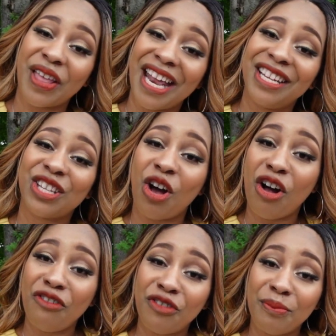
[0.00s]
that is
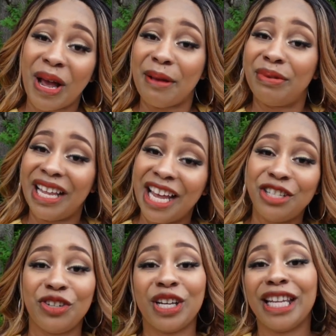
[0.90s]
all for my
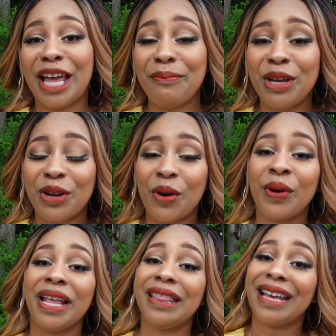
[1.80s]
plans. You can let me know
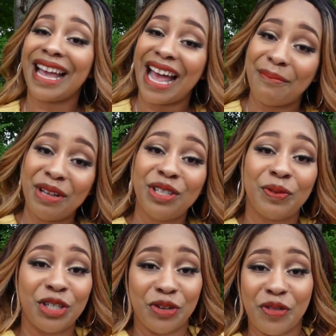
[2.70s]
in the comments
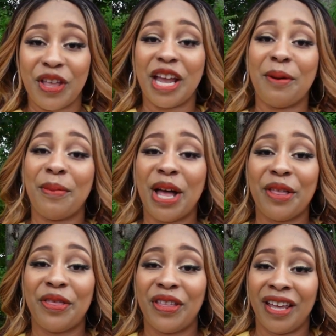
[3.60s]
what you think
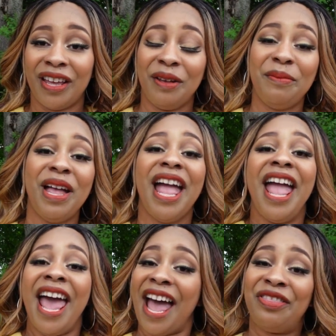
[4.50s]
about them.
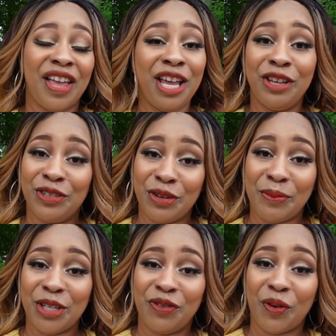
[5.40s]
I thank you so
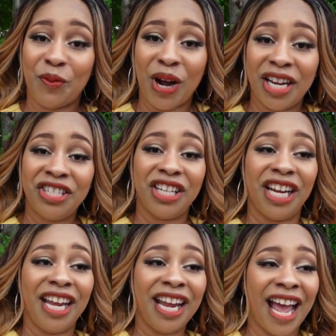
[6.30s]
much for
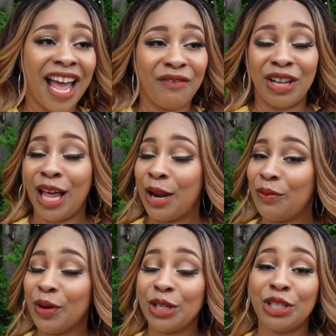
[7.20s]
watching. I have a lot
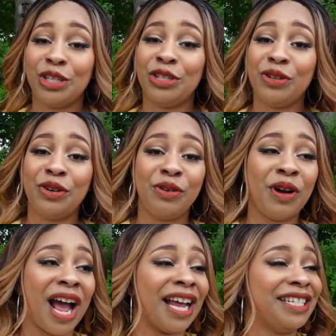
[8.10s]
of work to do.
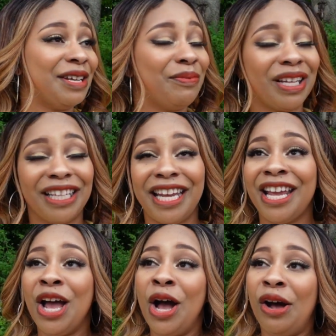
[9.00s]
I typically
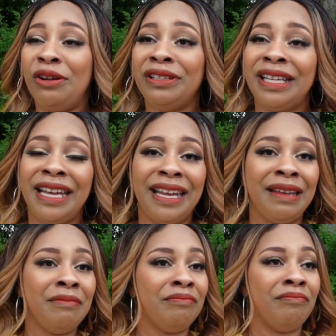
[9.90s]

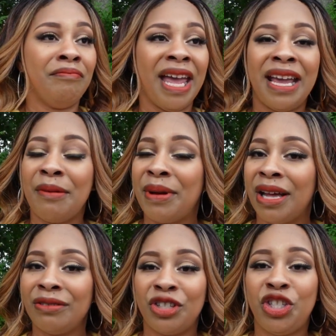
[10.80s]
only make
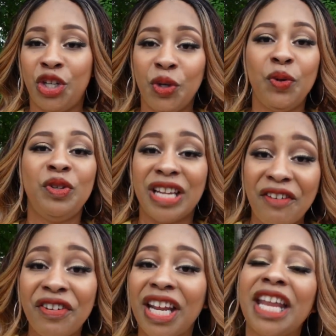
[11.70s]
about 2
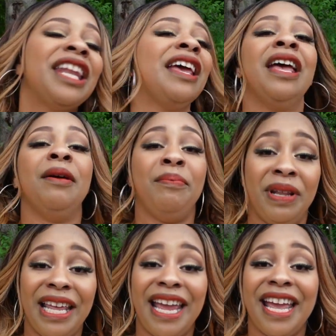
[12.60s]
definite
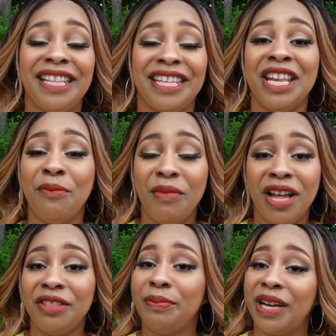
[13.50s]
plans in a
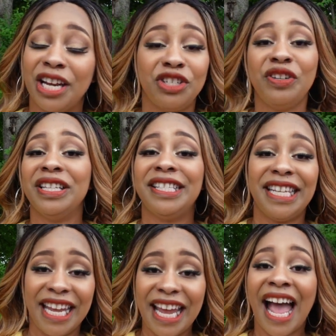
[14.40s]
month, but as you can
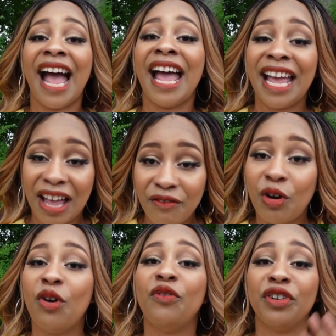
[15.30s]
see, I have
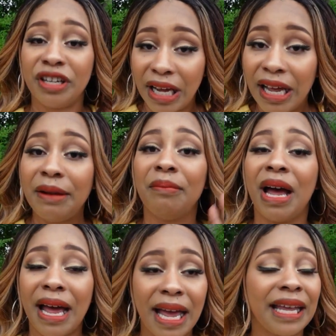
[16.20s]
overdone
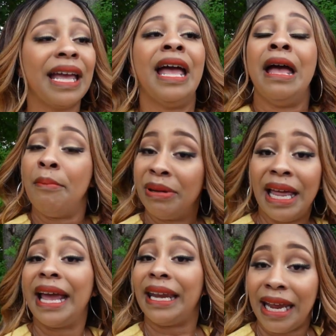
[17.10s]
my
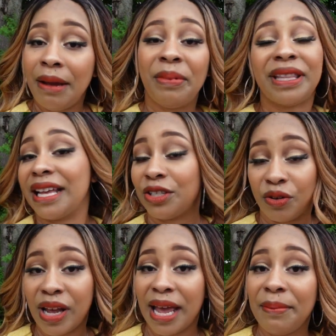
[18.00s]
planning, but that's
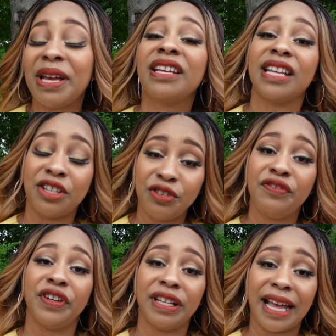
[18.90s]
okay because I do
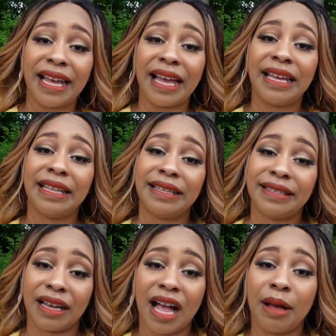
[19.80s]
feel like I can get
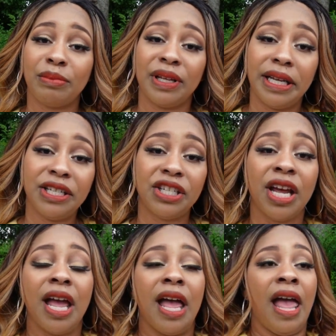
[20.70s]
this accomplished.
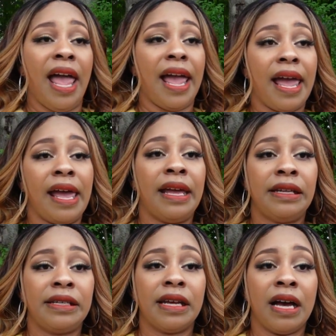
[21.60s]

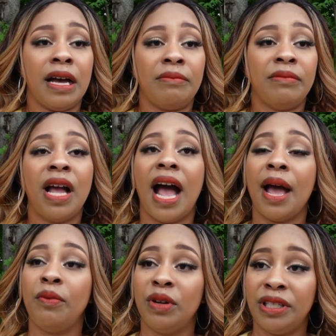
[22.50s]
And
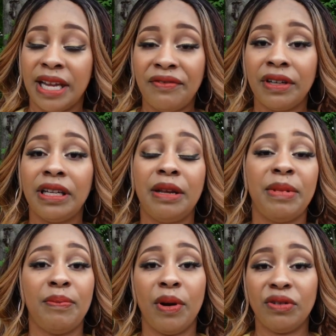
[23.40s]
I will definitely
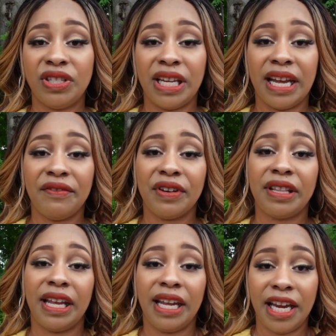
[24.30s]
be posting
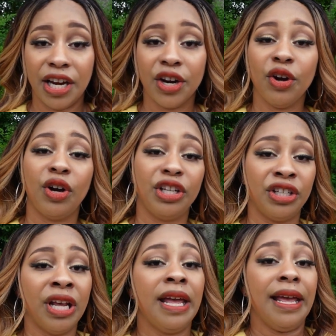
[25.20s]
everything here
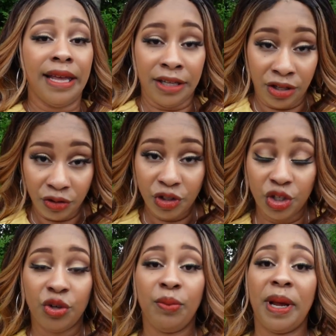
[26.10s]
on
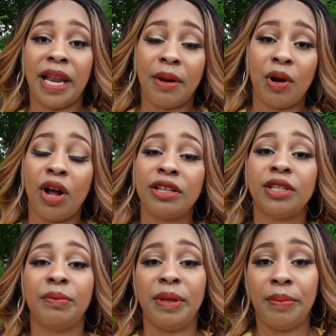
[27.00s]
YouTube, and I will
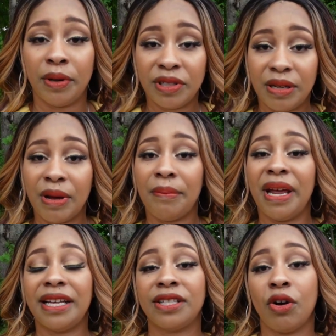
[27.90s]
also be posting my
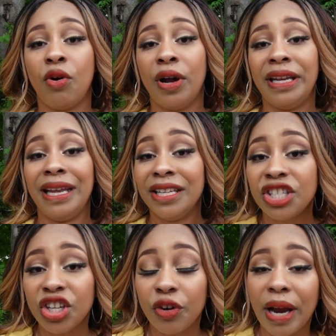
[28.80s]
makes on
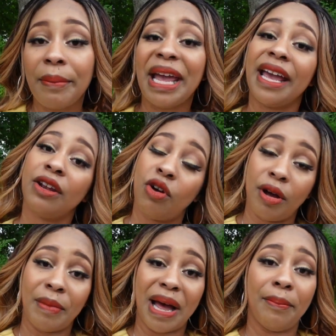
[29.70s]
Instagram and on my